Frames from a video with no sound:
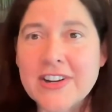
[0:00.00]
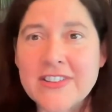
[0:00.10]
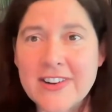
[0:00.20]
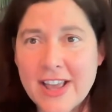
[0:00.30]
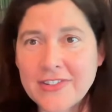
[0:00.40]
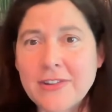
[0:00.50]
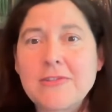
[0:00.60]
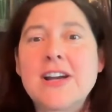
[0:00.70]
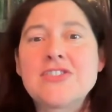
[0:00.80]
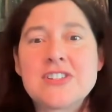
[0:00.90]
and they're asking
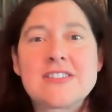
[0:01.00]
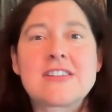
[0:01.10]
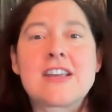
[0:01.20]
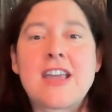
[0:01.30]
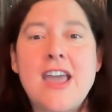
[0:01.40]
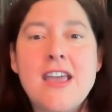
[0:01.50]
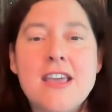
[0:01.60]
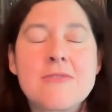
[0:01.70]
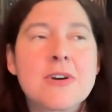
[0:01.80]
questions like, hey,